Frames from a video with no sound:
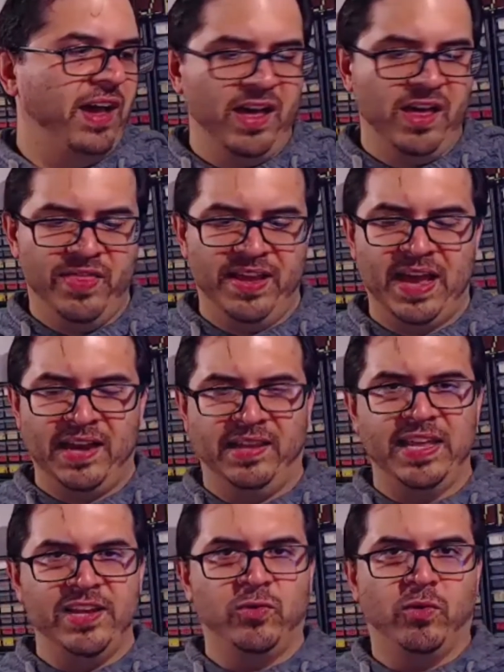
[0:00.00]
they kind of
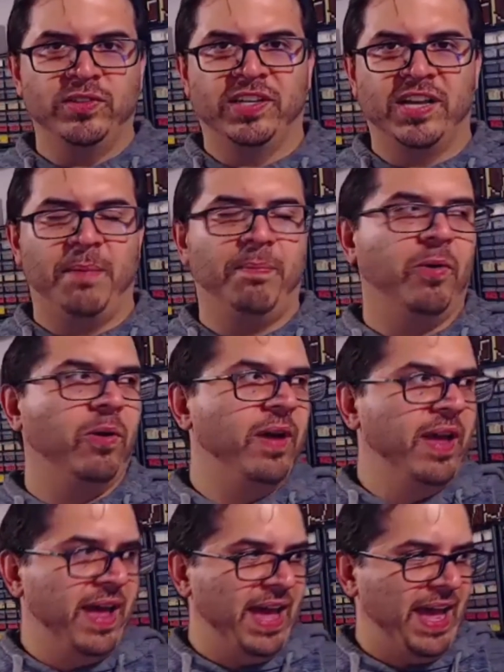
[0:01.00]
leaned towards a couple,
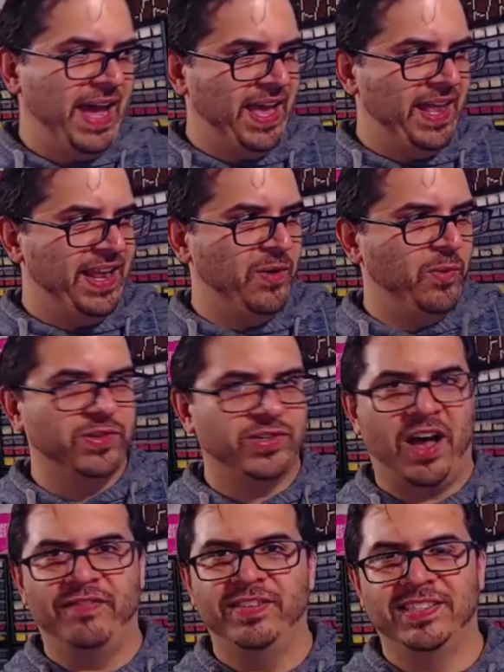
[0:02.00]
and it was
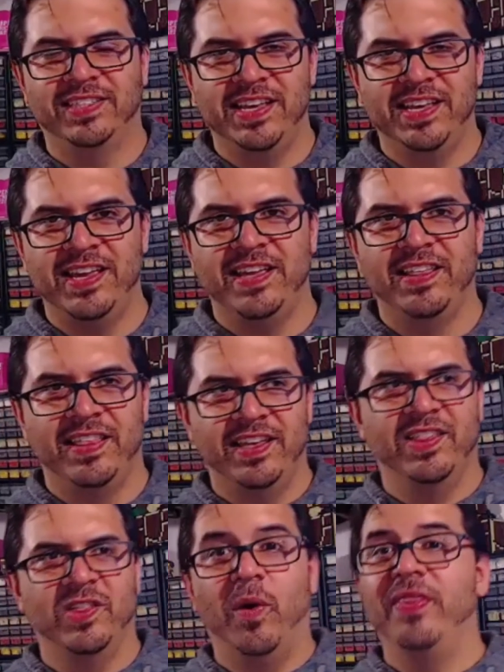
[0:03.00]
obviously
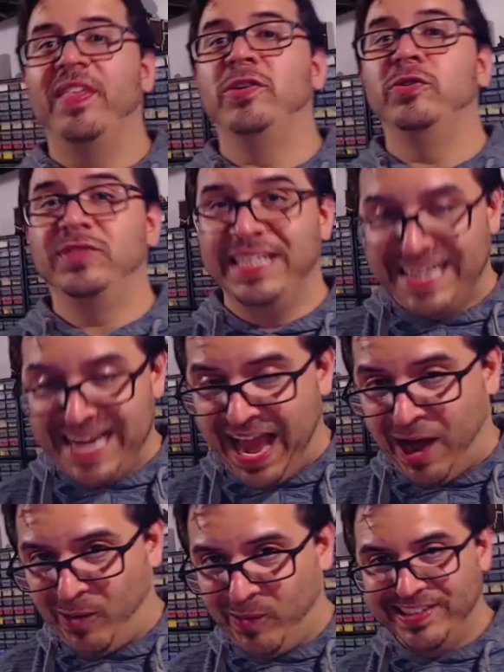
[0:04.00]
the one that you see
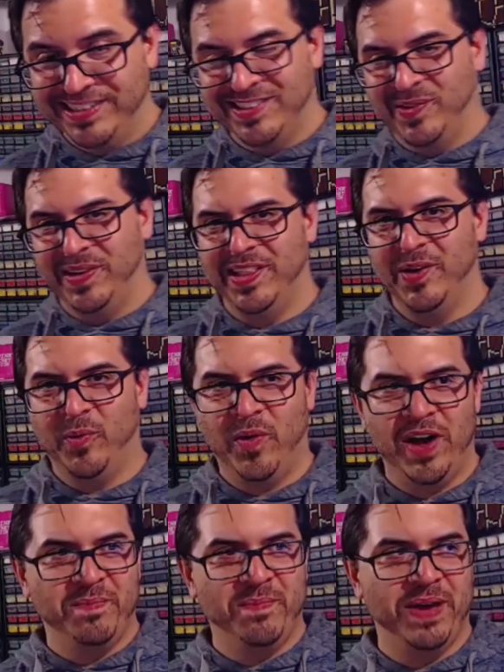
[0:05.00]
now is the one that
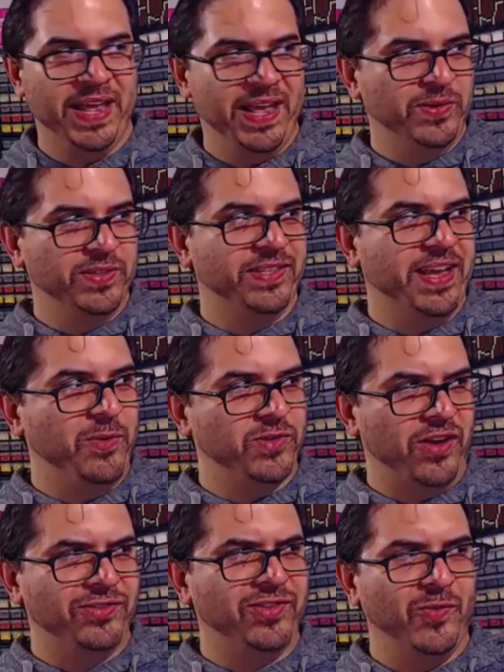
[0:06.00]
won, but it was
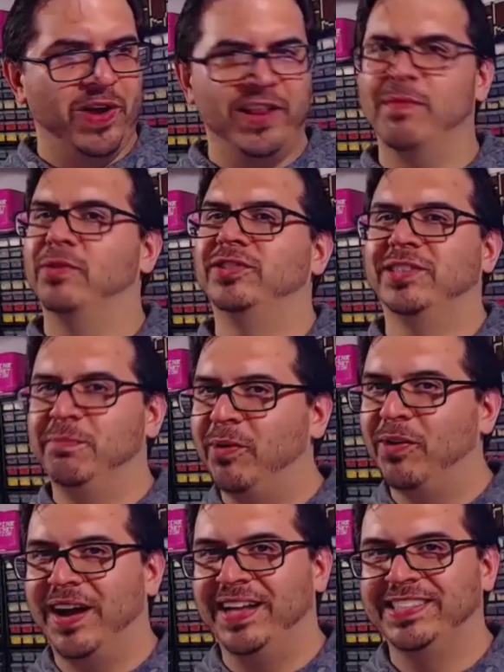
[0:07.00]
also one of the most
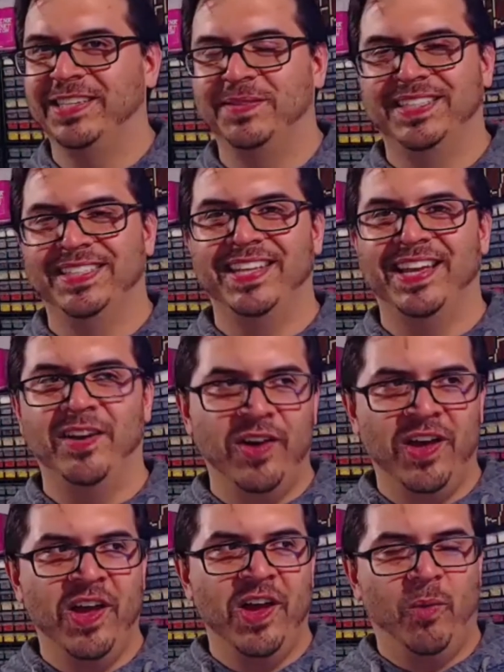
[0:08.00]
simple concepts, because I said,
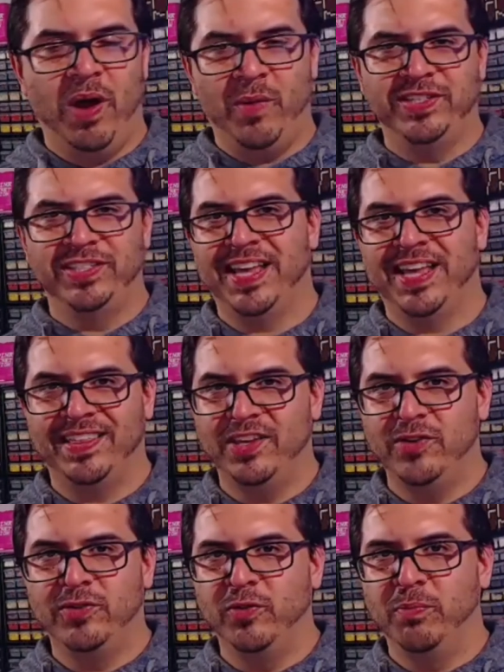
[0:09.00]
why don't we just take the
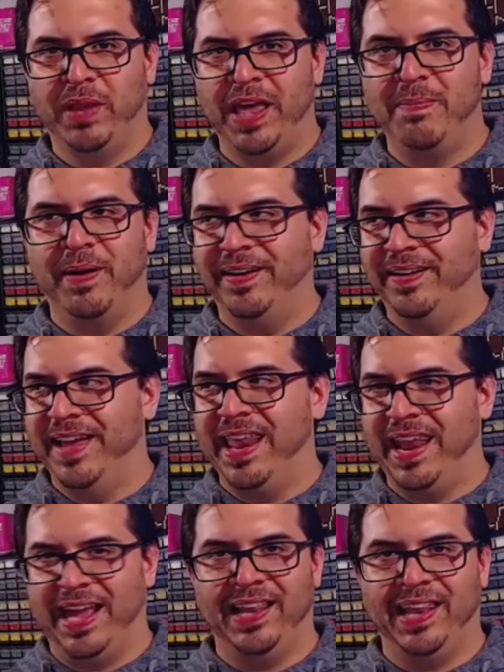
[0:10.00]
YouTube play button
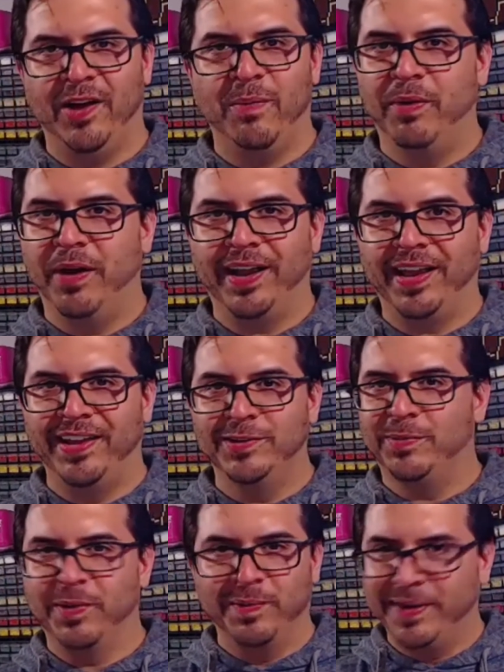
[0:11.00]
and like Lego brick and
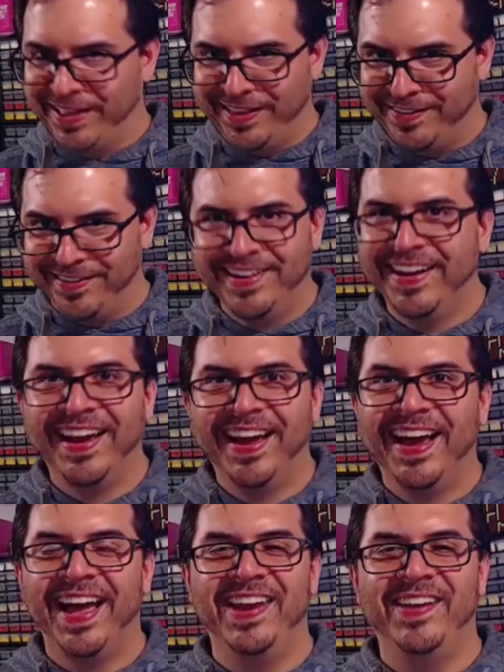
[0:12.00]
just put them together?
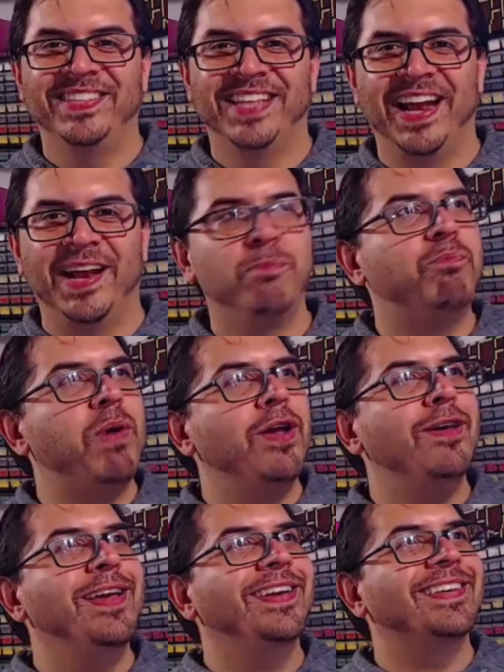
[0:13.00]
And it was like,
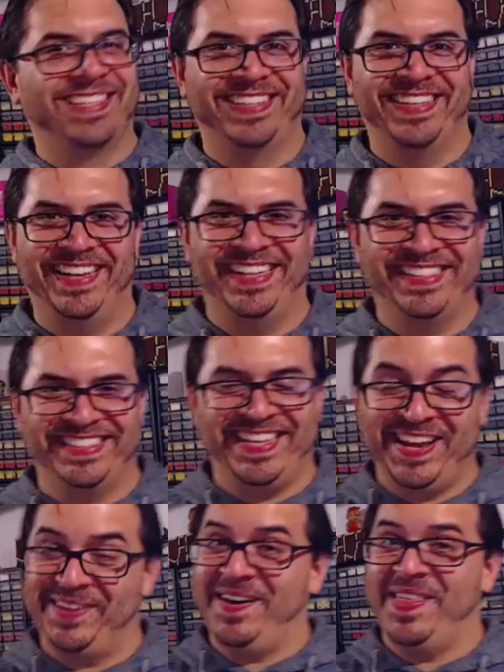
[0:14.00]
brilliant. I was
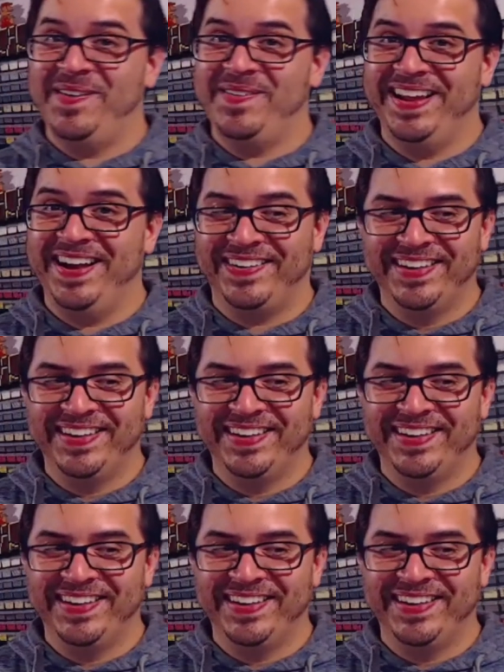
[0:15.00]
like, well, there we go.